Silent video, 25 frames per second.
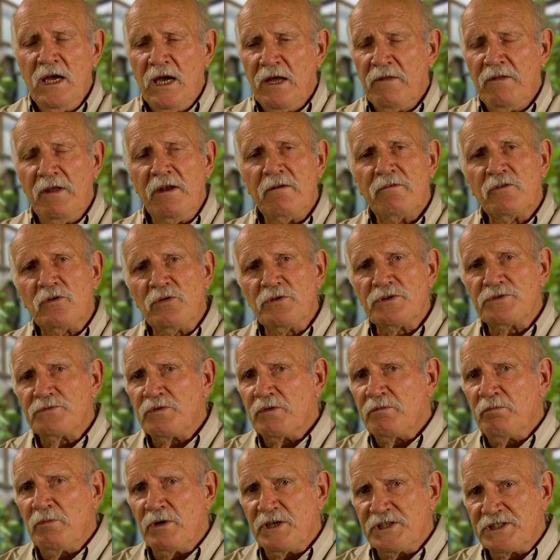And then, of course,
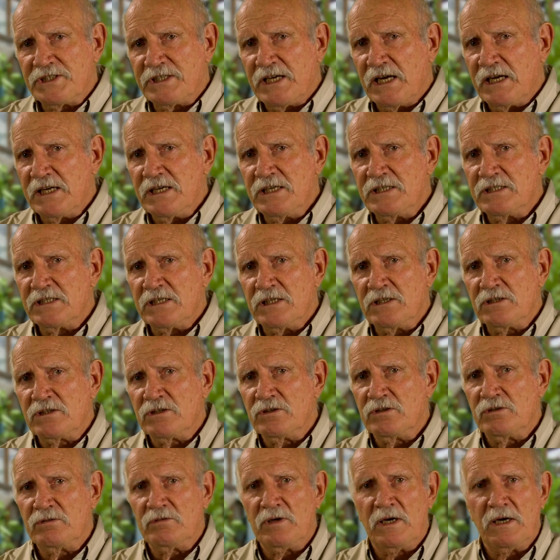with my studies
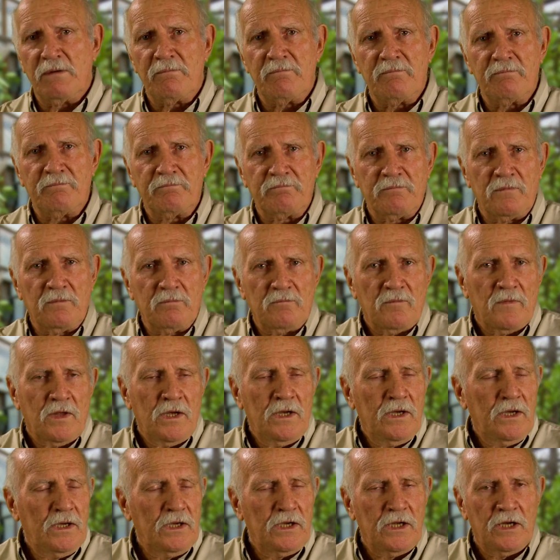into um,
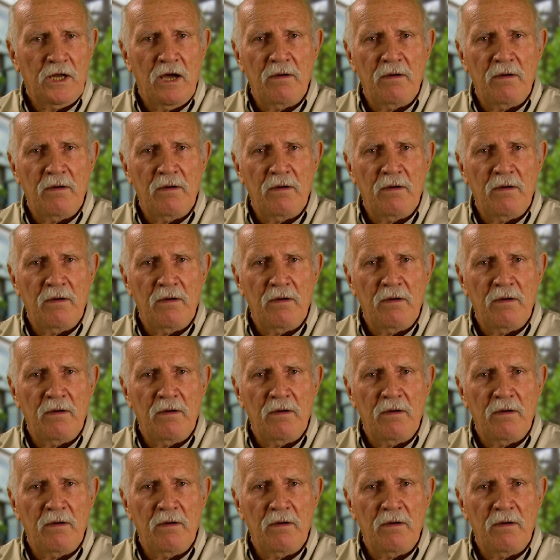you